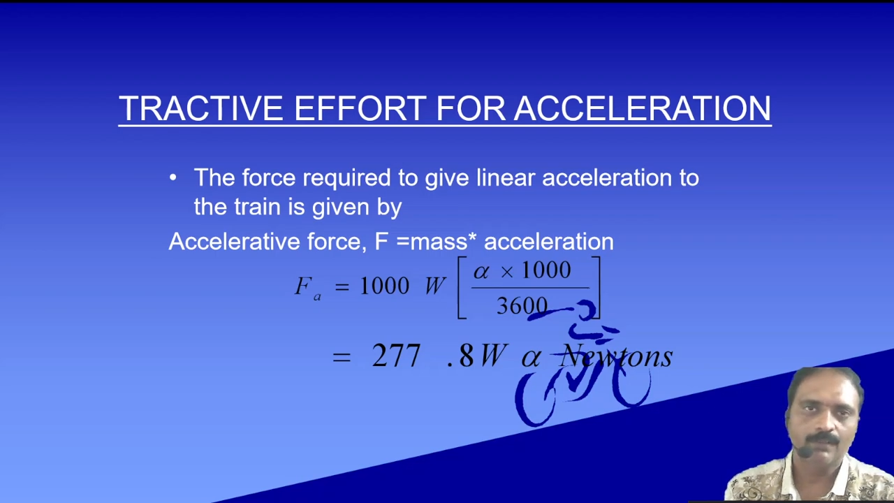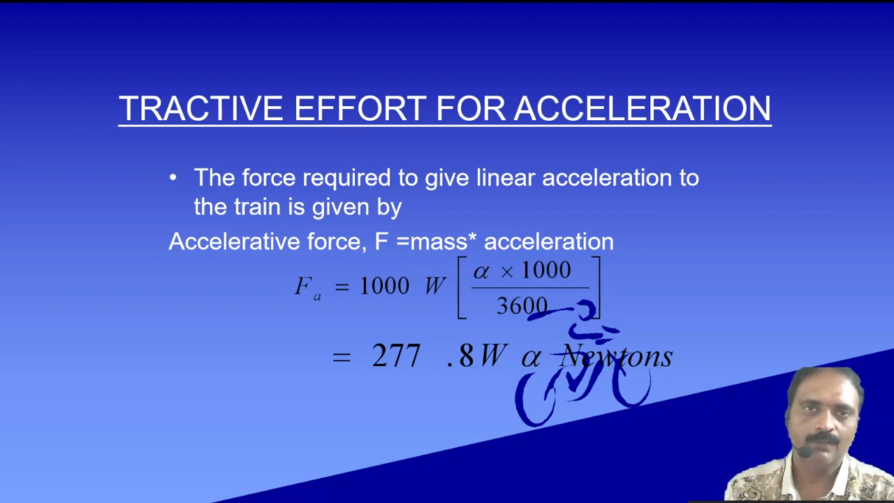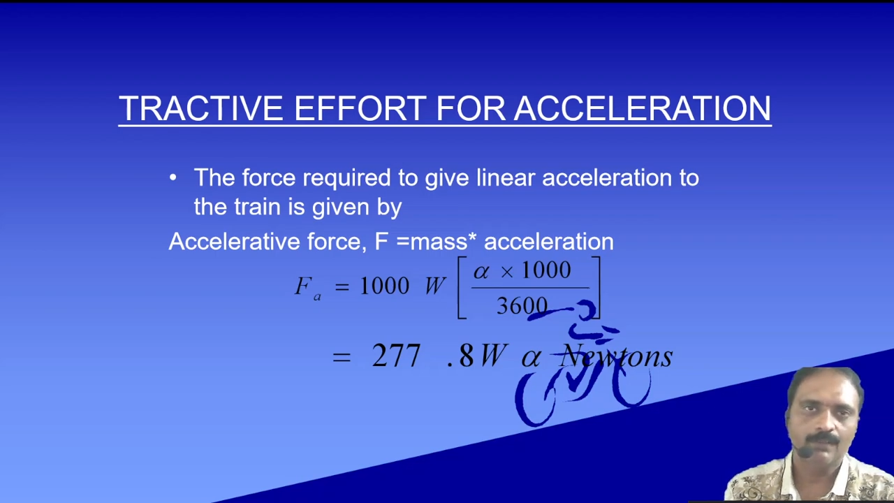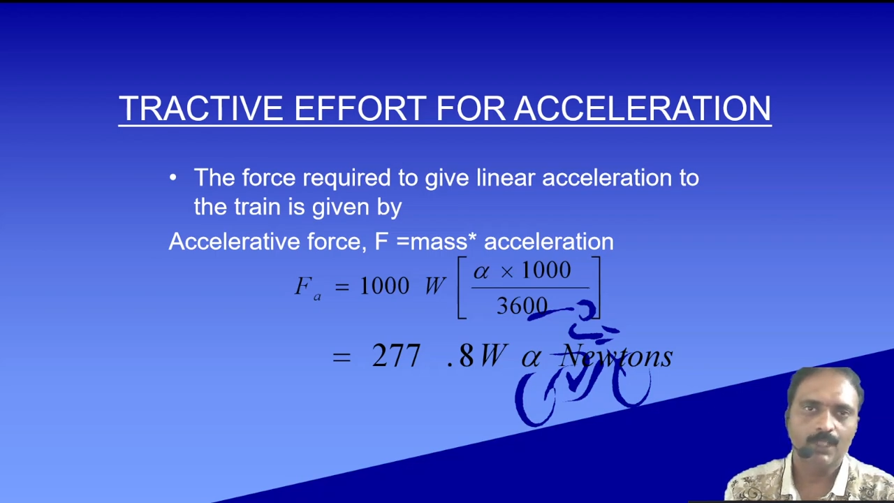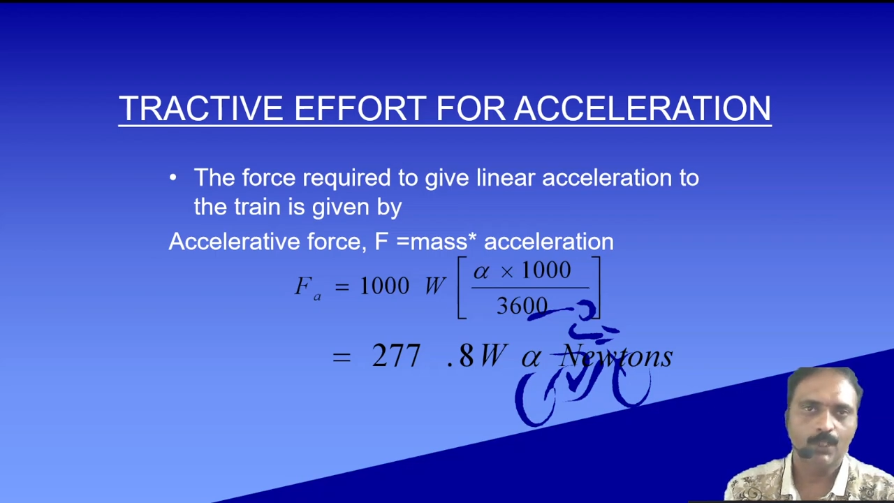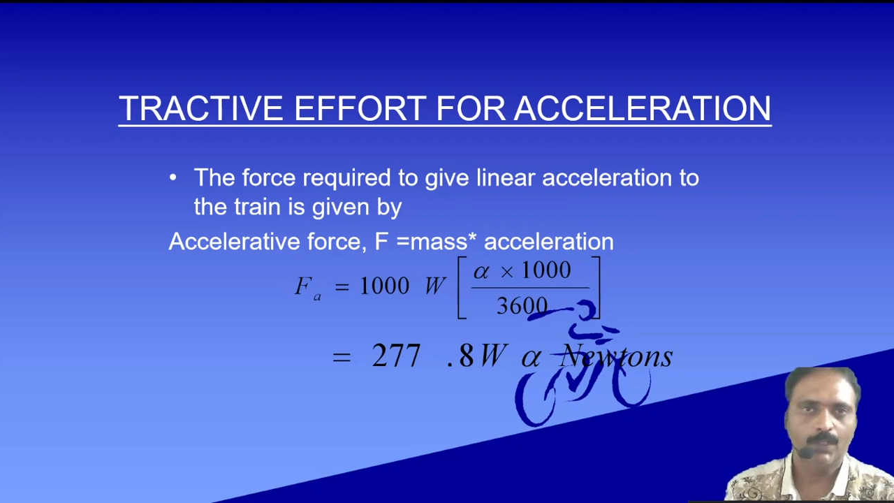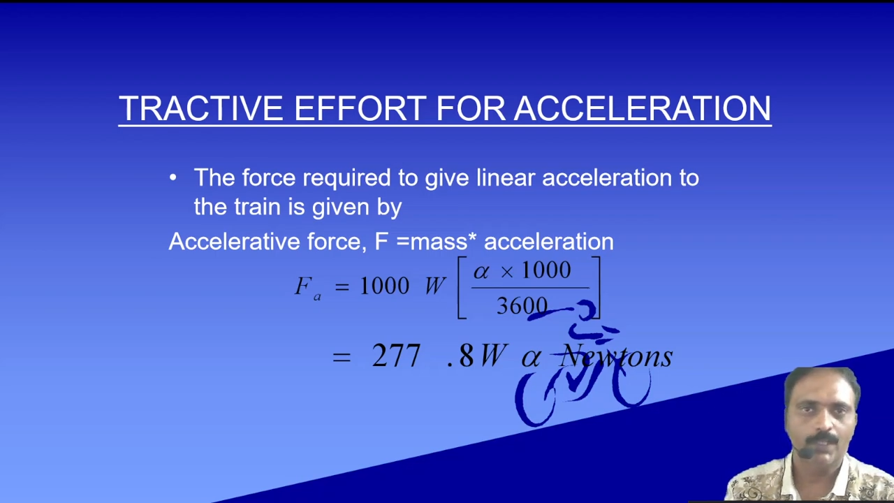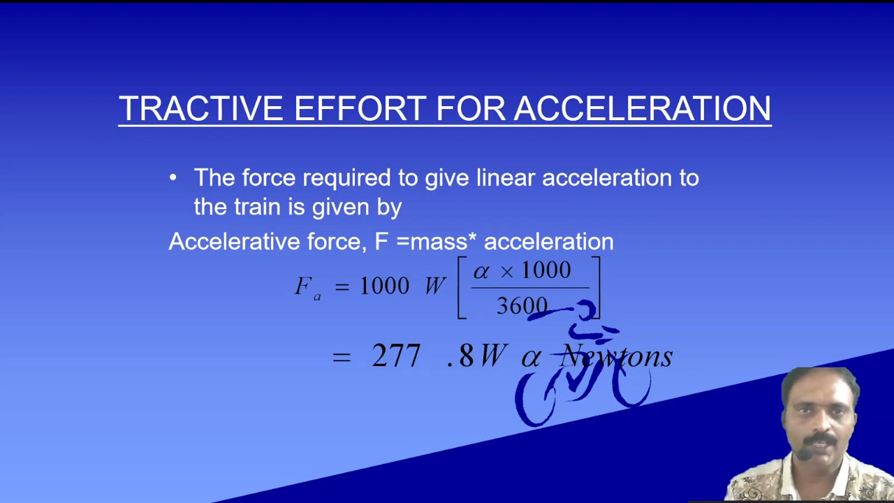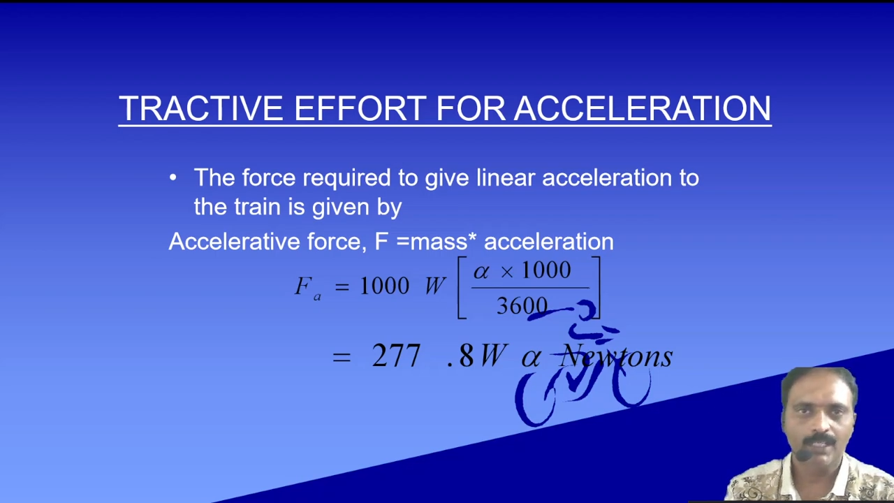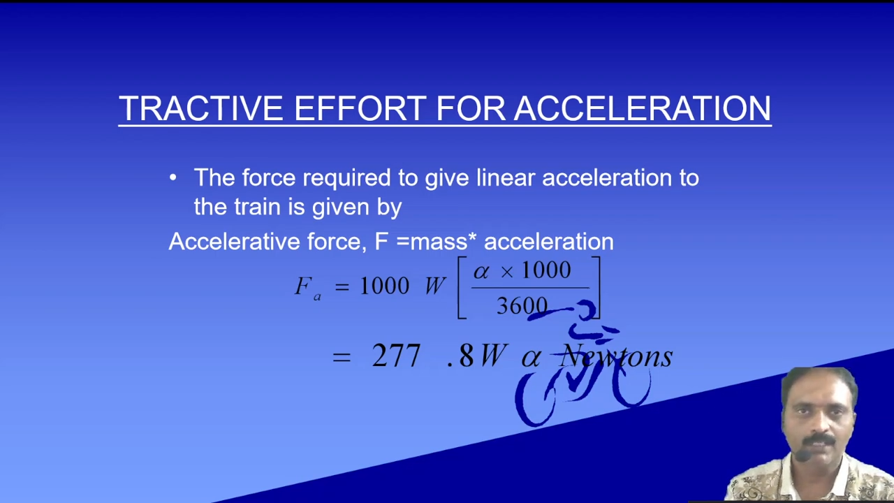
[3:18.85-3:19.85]

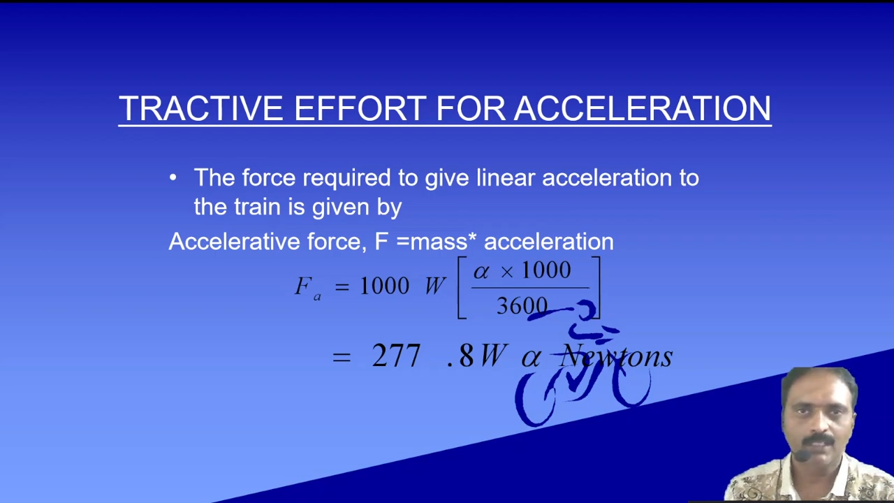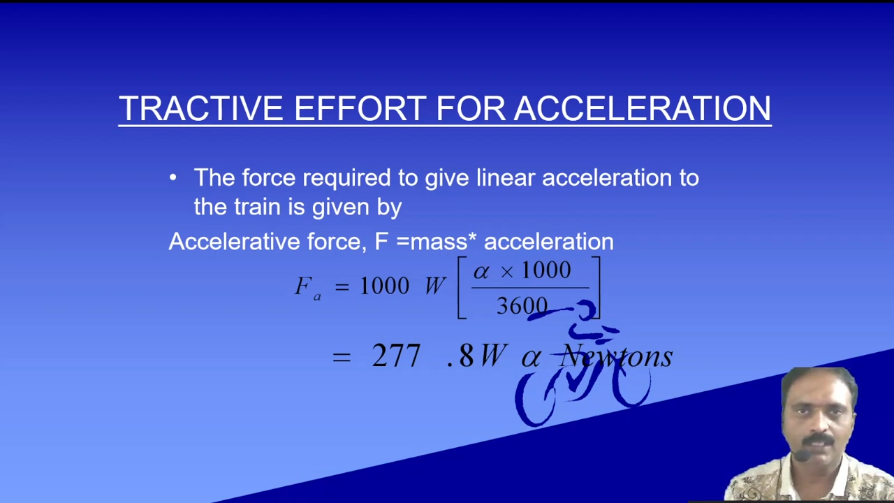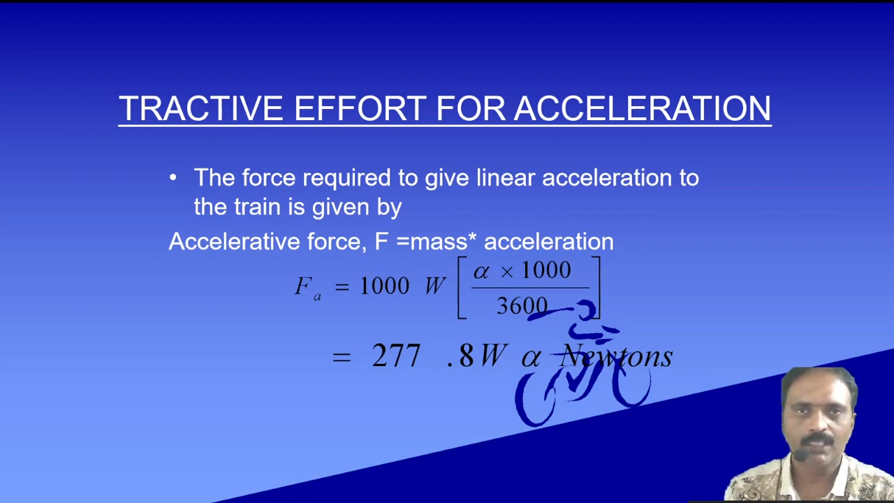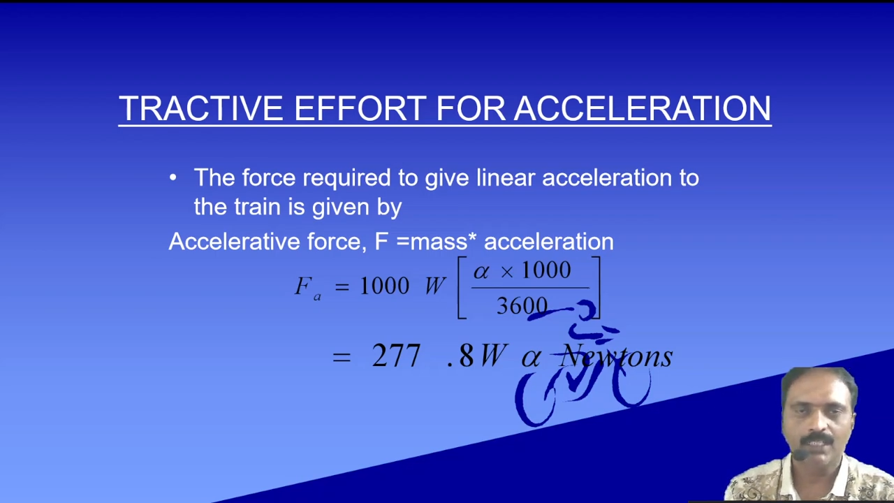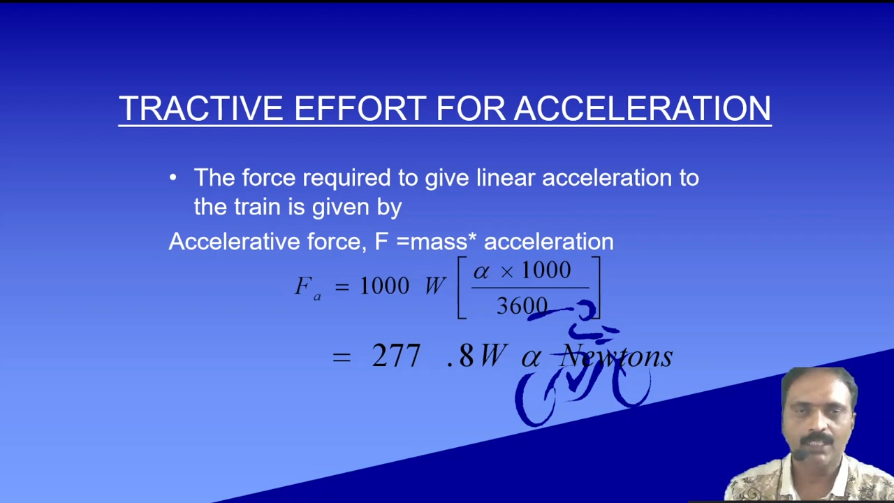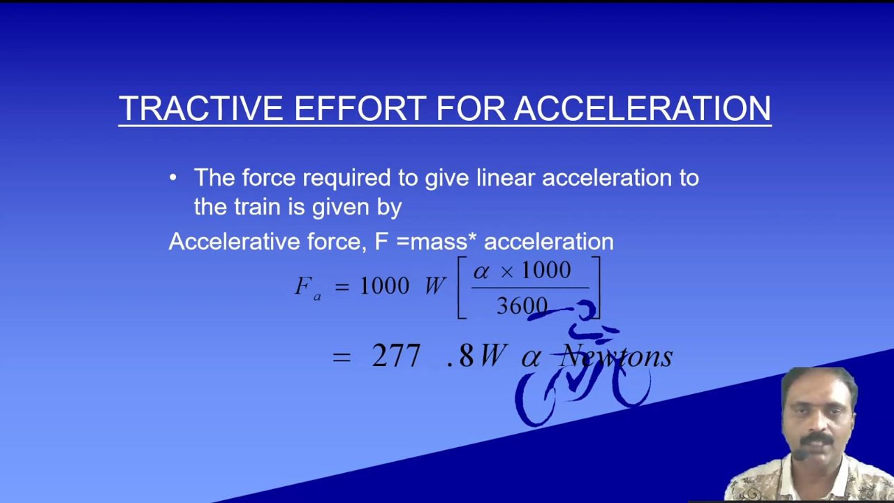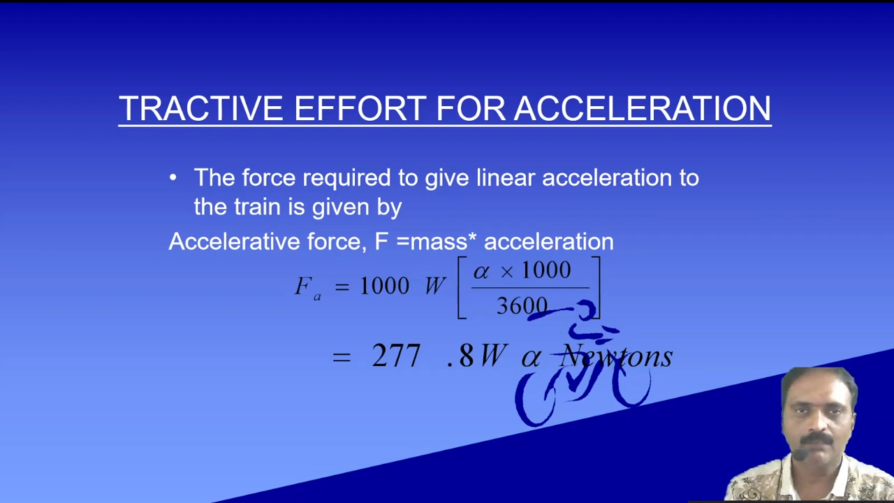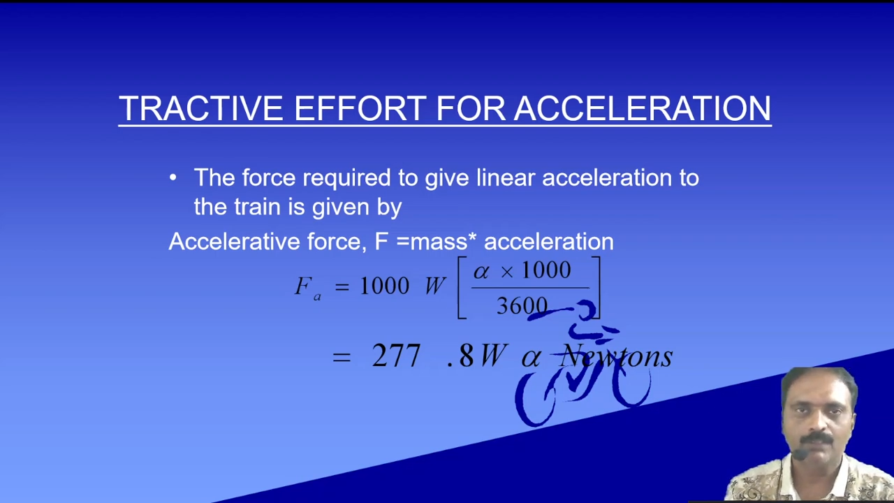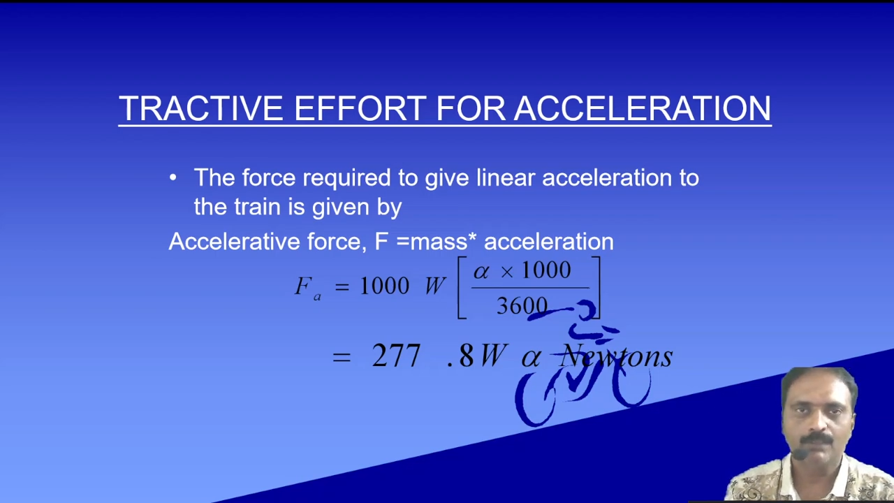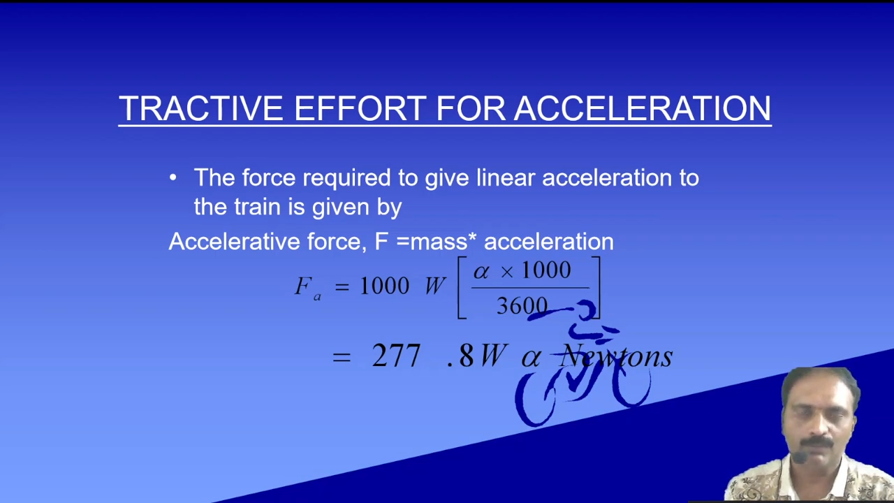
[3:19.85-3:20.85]
rotational inertia of the
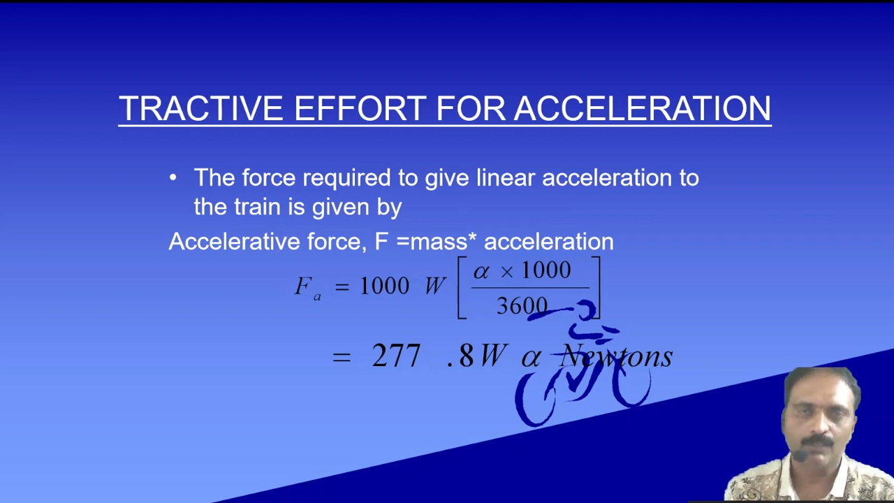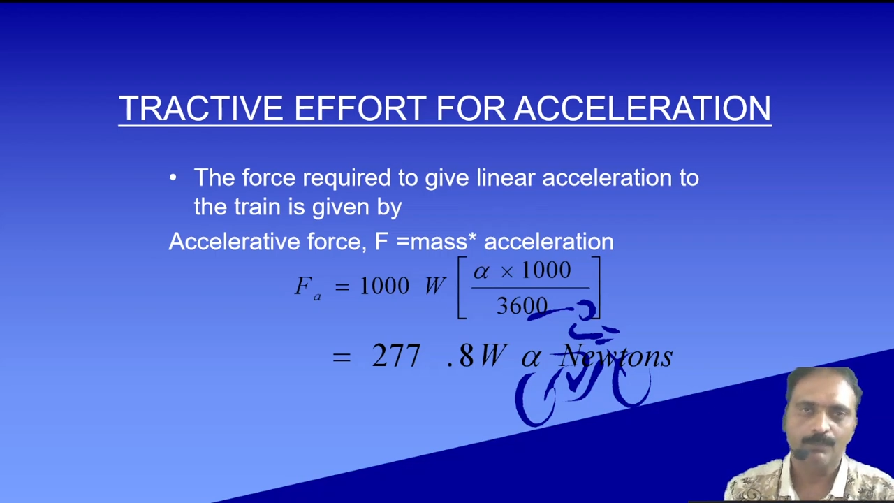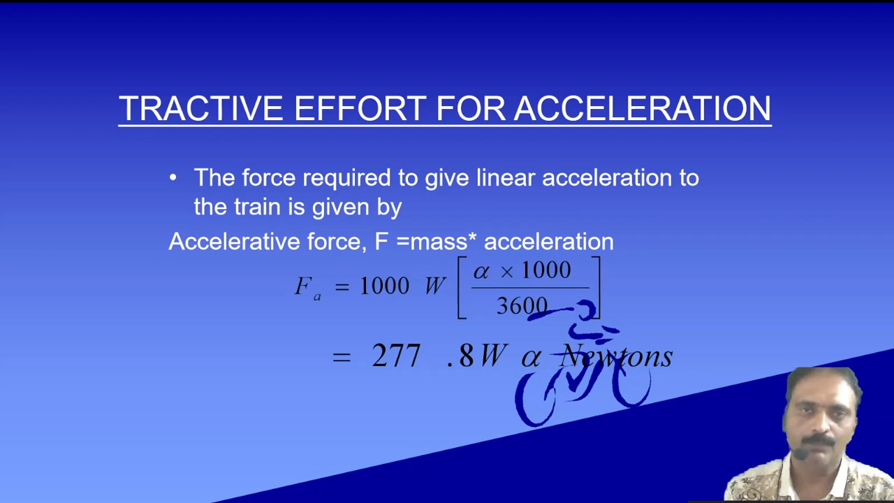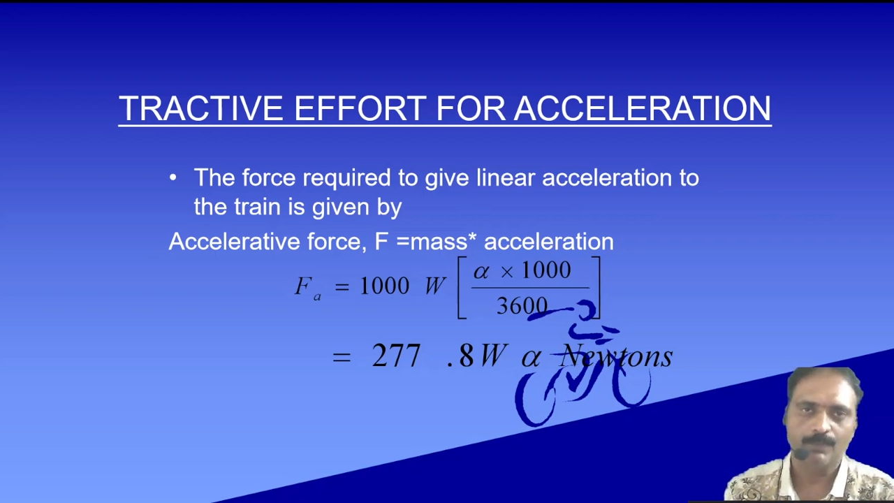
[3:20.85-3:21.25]
moving parts.